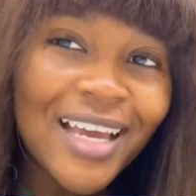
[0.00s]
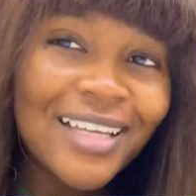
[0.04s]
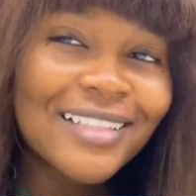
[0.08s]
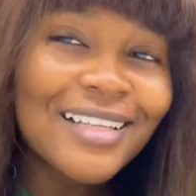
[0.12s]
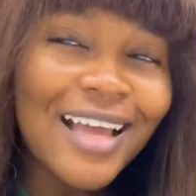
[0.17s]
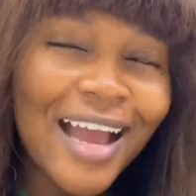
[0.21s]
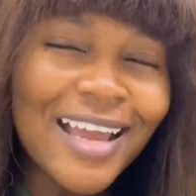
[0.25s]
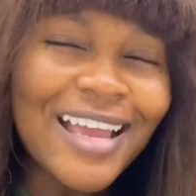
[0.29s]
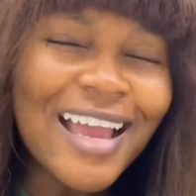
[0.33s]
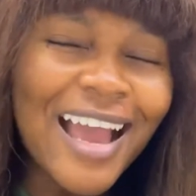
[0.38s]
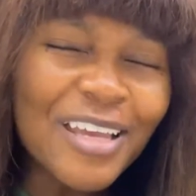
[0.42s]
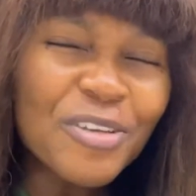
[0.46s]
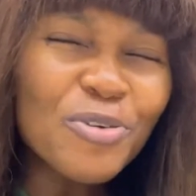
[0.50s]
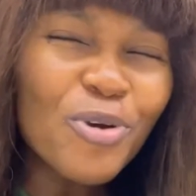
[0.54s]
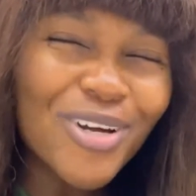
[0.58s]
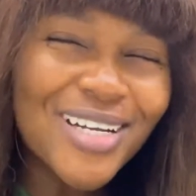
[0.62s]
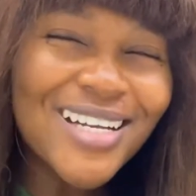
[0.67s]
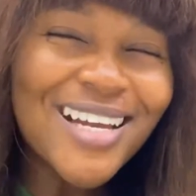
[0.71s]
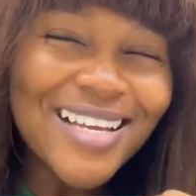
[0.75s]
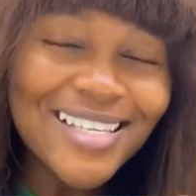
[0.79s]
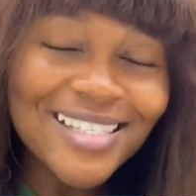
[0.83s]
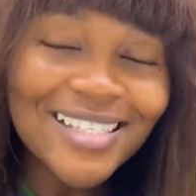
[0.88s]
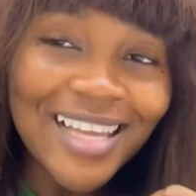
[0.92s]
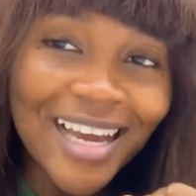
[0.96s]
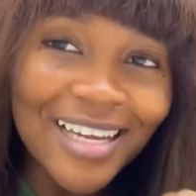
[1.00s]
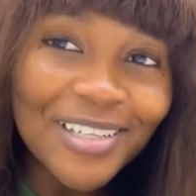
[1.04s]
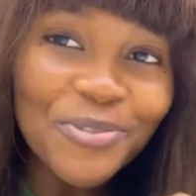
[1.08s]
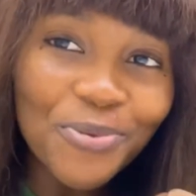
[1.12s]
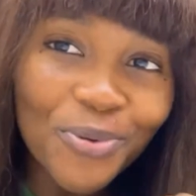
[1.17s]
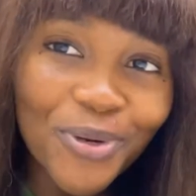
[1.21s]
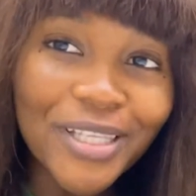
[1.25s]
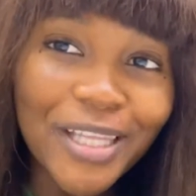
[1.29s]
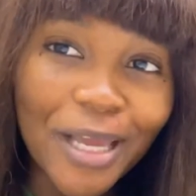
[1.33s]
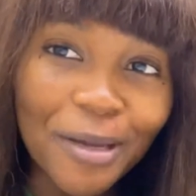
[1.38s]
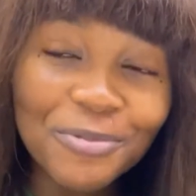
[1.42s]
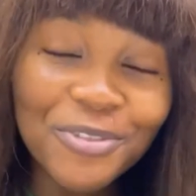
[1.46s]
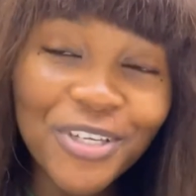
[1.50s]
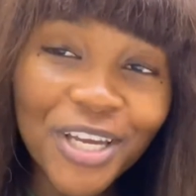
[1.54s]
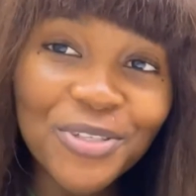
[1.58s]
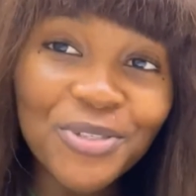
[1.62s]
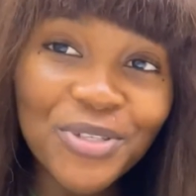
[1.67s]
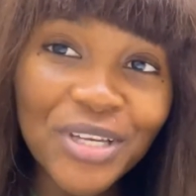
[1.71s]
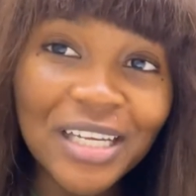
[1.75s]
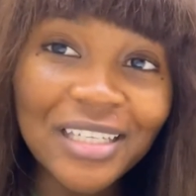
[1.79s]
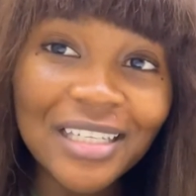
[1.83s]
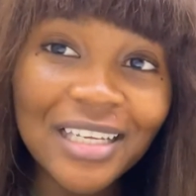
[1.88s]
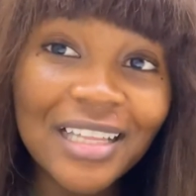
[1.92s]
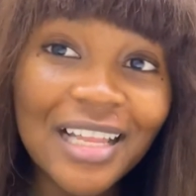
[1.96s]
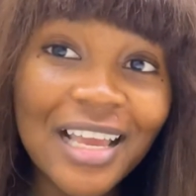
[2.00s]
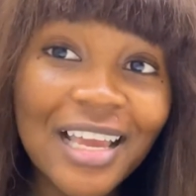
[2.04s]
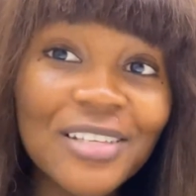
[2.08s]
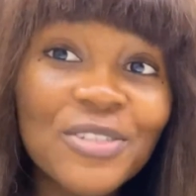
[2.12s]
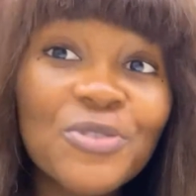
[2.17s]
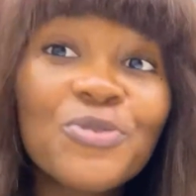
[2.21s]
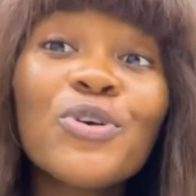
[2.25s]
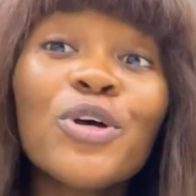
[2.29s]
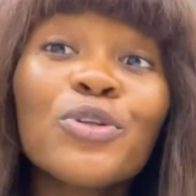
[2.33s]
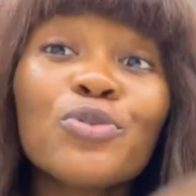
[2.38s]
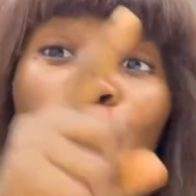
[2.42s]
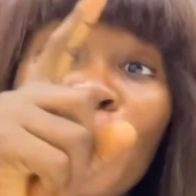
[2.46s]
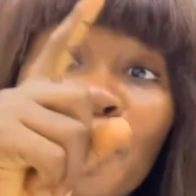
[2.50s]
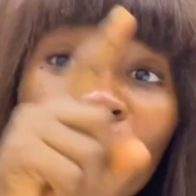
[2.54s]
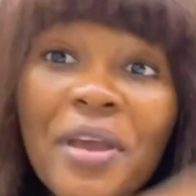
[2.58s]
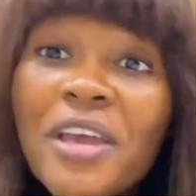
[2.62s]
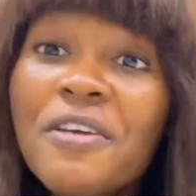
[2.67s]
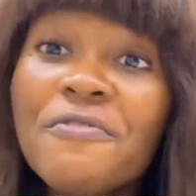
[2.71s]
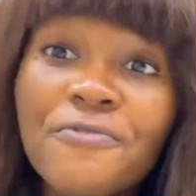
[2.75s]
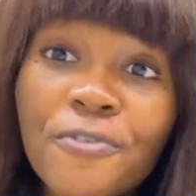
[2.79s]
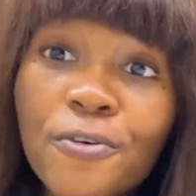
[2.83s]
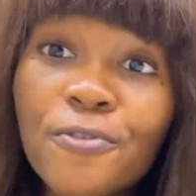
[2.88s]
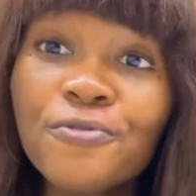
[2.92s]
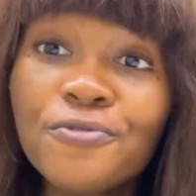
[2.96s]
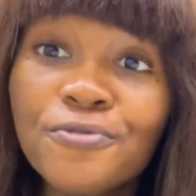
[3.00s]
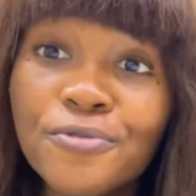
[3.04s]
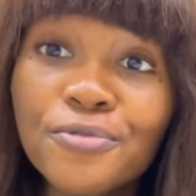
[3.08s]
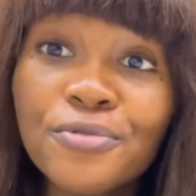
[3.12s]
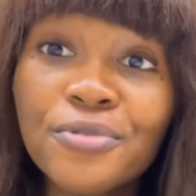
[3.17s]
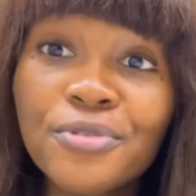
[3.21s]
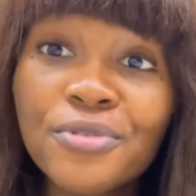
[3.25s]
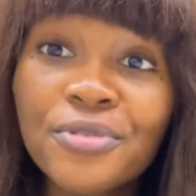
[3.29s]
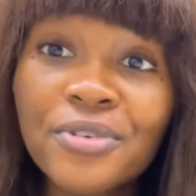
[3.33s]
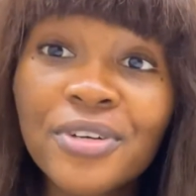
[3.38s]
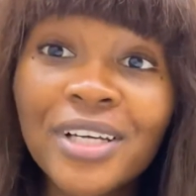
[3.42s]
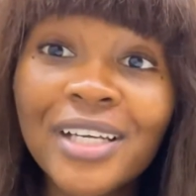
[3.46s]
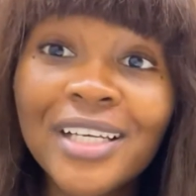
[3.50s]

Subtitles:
Are you understanding what I'm trying to analyze? You're not paying for food.